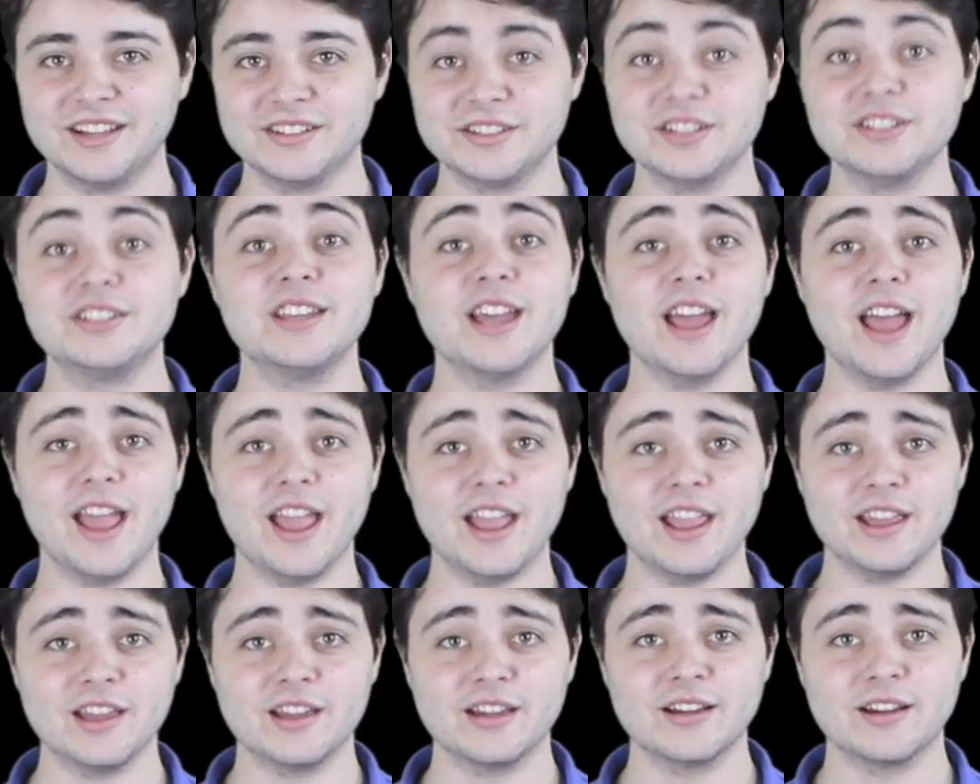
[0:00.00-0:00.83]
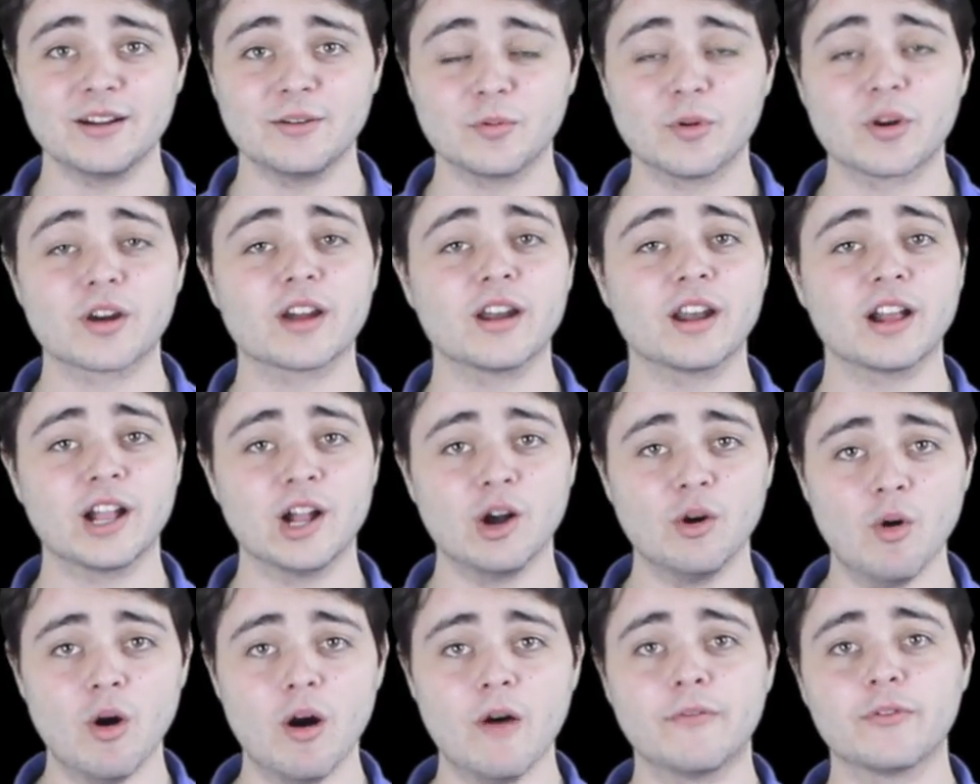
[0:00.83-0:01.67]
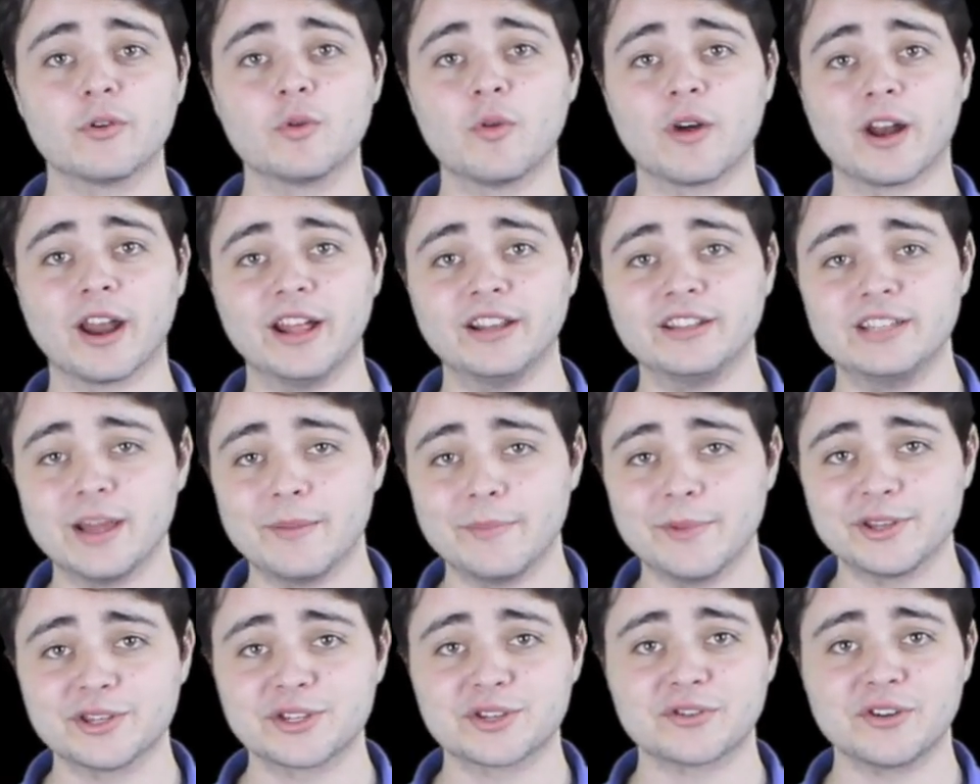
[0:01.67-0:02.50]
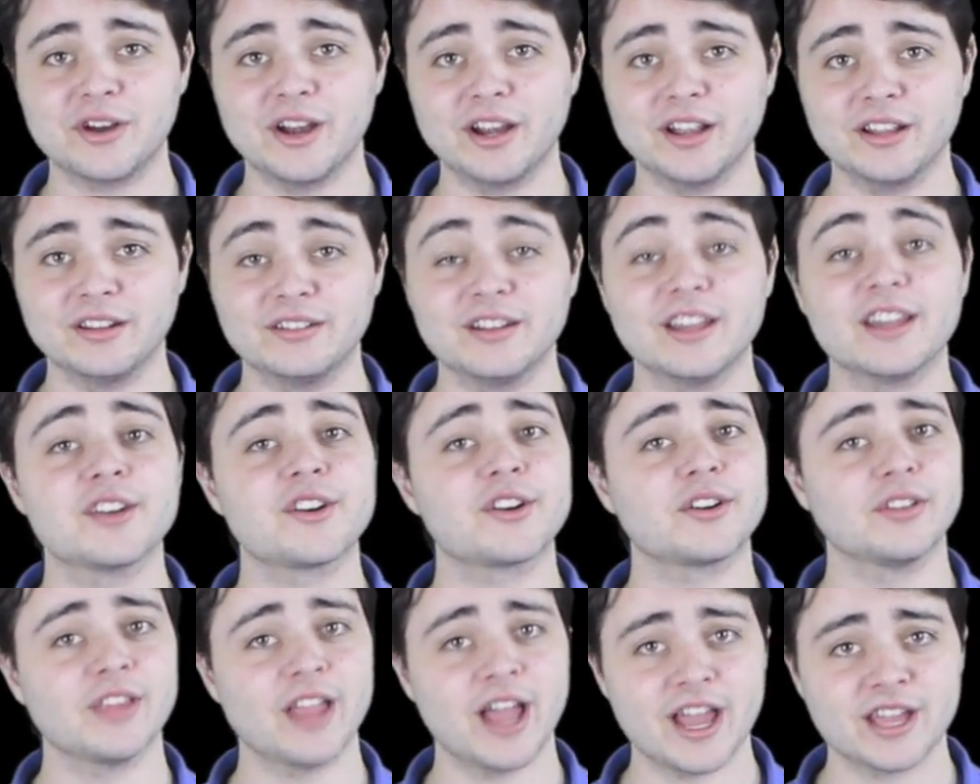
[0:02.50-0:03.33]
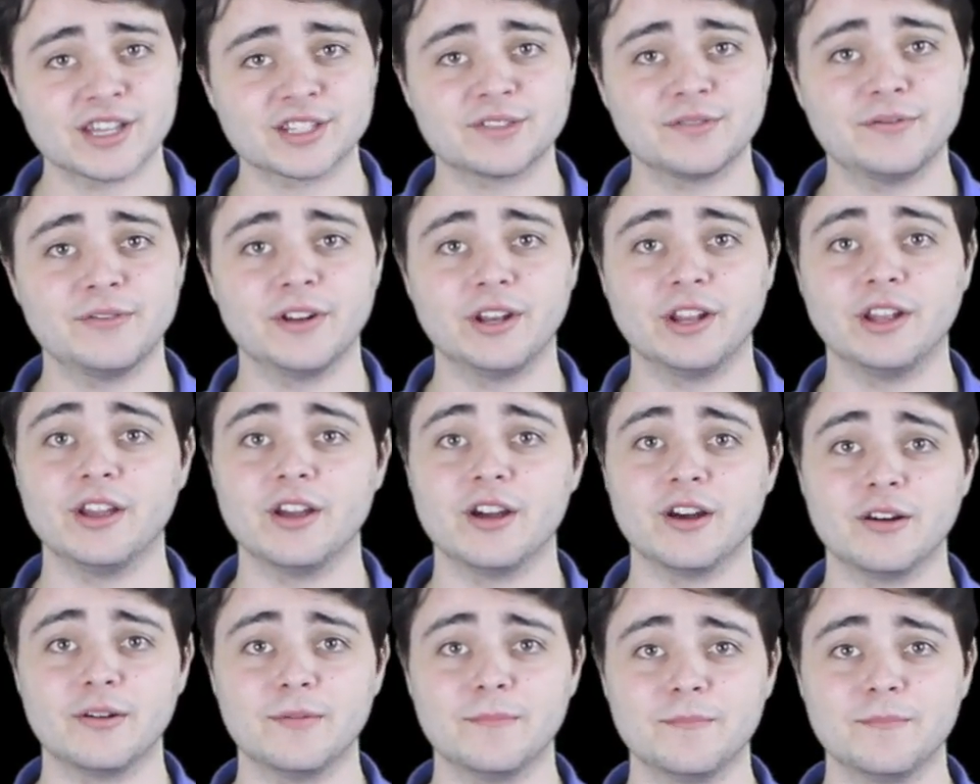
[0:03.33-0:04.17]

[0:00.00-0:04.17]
Today, we're going to go over what I demonstrated in our last video.